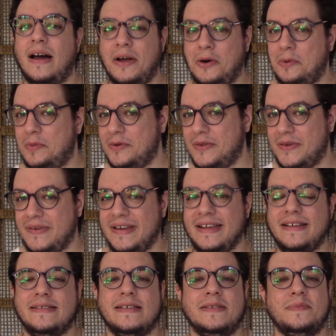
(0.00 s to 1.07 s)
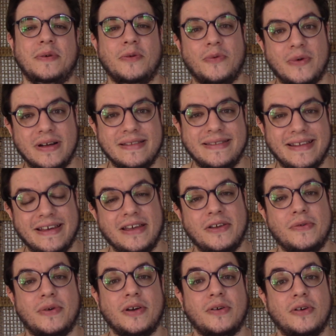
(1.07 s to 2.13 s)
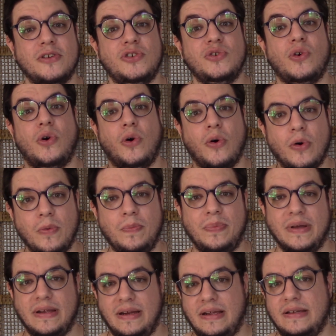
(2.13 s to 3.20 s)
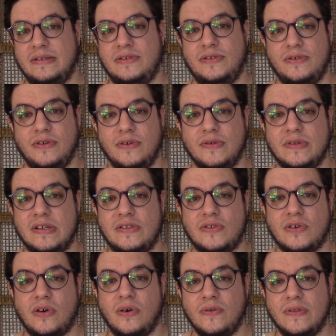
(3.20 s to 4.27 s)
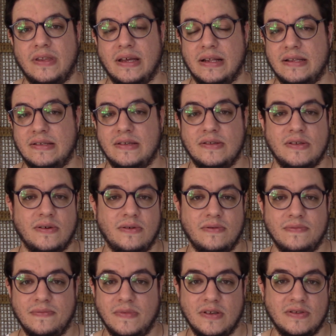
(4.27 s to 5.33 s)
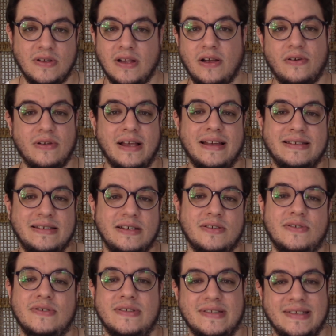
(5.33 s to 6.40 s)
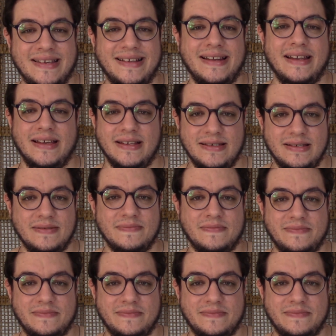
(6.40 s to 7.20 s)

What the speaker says: I hope you don't need it, but one day you are going to open it to use its contents, so it's not a good idea to seal it.